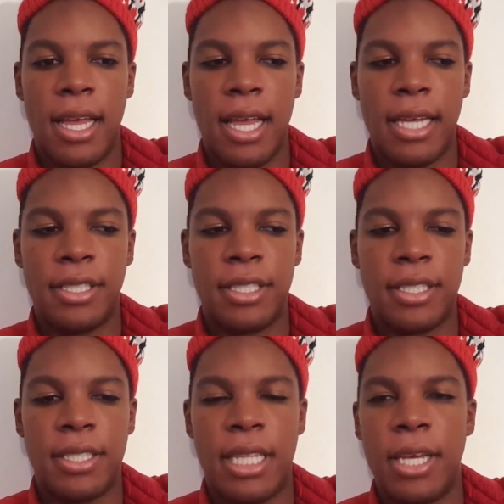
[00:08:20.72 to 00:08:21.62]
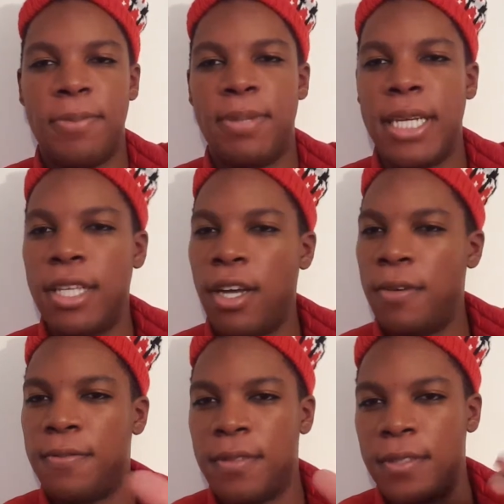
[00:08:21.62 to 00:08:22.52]
it just, they played
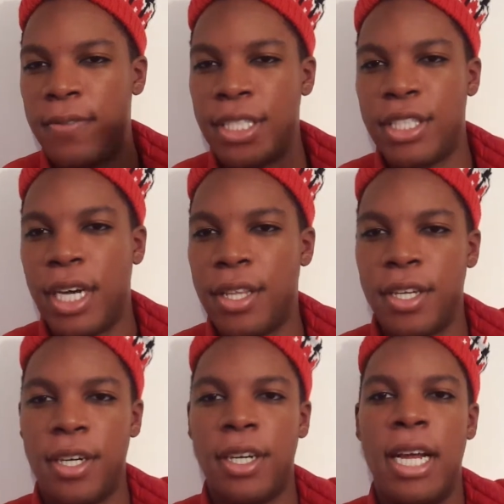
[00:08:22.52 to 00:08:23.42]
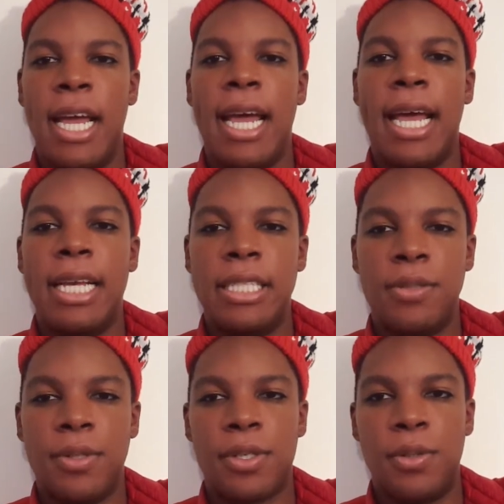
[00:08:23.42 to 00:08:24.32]
off of each other and it
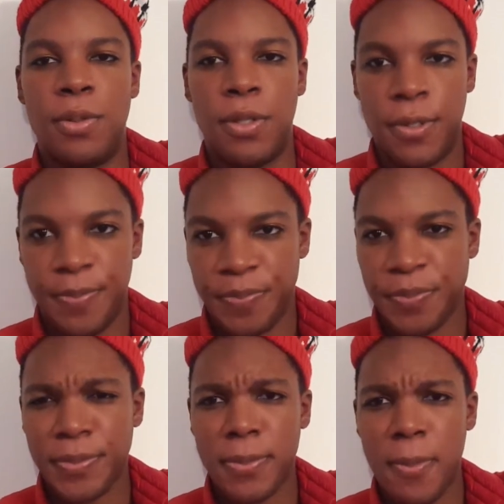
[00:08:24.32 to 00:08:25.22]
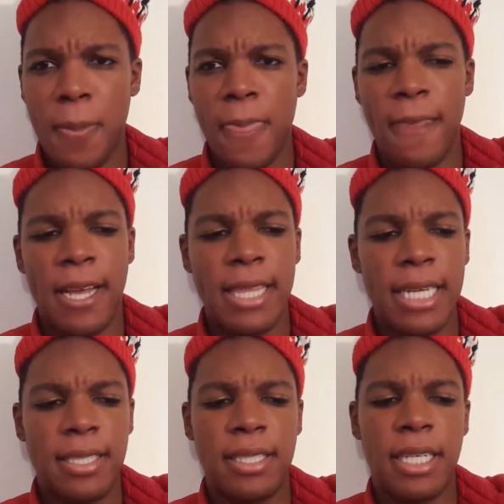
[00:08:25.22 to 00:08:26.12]
was cool.
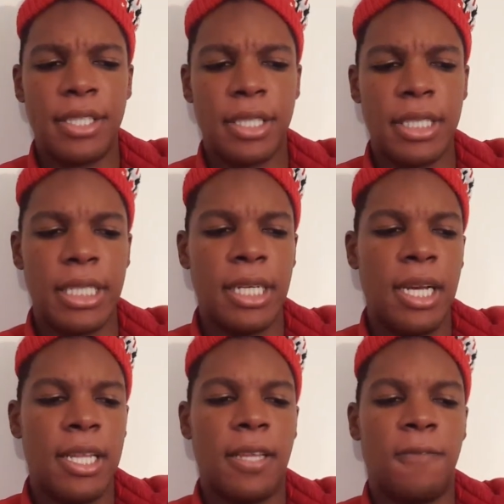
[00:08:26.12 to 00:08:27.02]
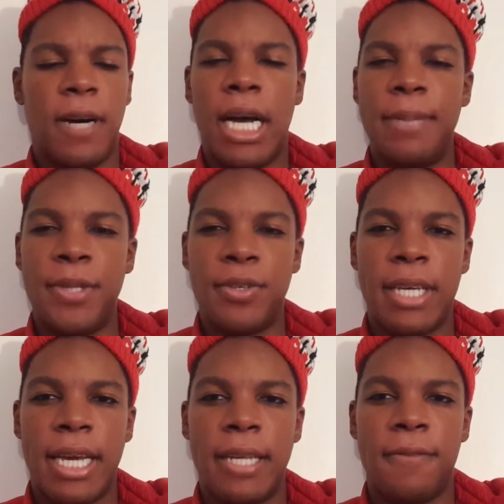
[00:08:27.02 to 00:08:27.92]
That's essentially the vibe you
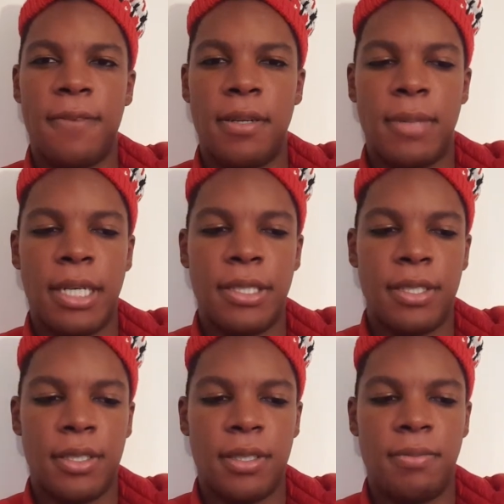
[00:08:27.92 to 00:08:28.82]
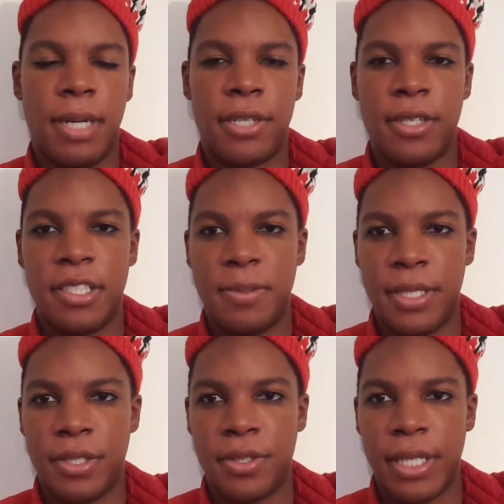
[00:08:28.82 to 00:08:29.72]
get from Under My
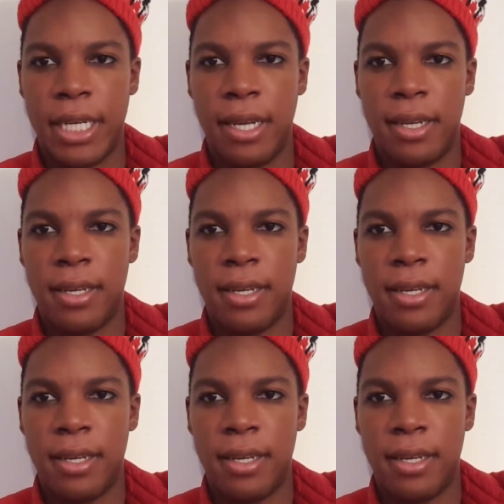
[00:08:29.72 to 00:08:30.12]
Christmas Tree.